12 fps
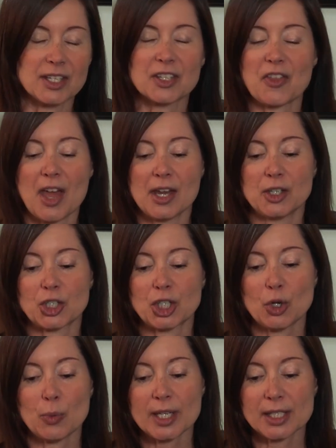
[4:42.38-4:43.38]
then
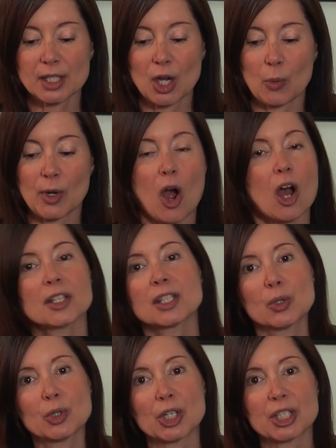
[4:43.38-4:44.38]
2 weeks ago, we
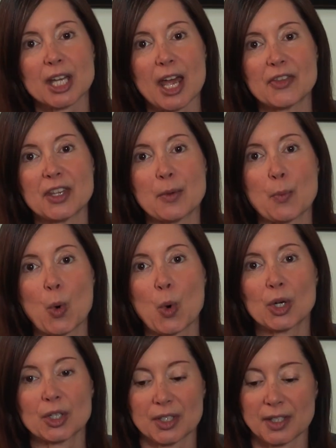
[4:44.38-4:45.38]
also looked at the
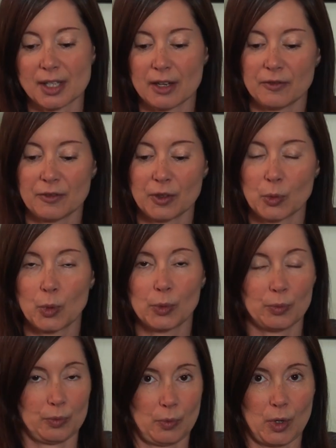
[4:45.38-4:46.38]
importance of,
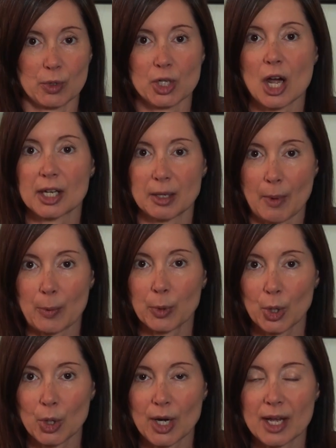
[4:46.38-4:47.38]
when we were talking about
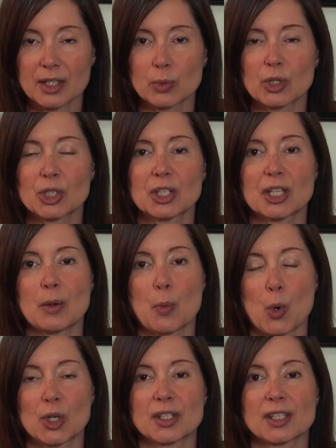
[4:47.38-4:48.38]
pronouns, we looked at the
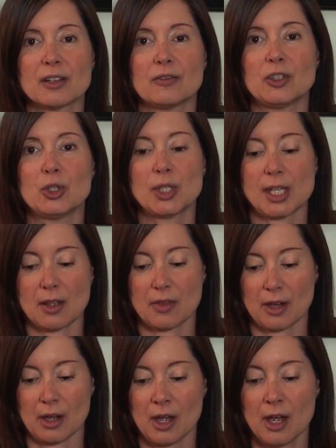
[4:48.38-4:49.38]
importance of using
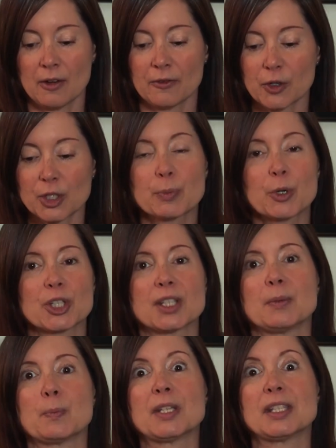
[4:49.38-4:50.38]
the first
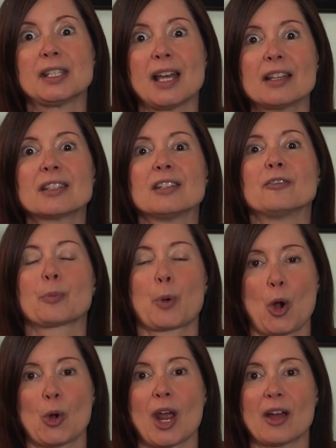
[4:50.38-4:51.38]
person possessive
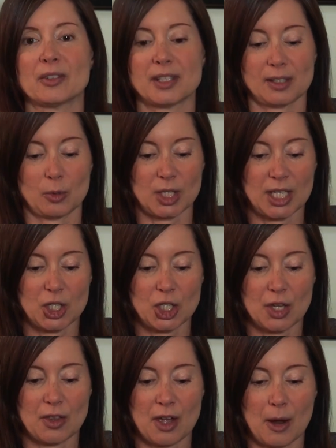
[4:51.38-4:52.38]
pronouns. So
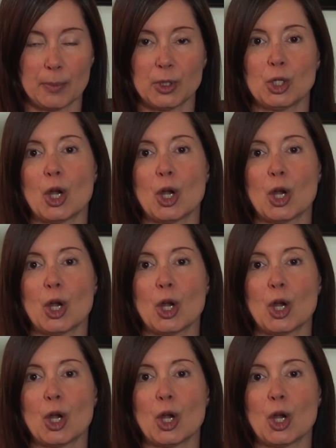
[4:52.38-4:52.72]
teaching them,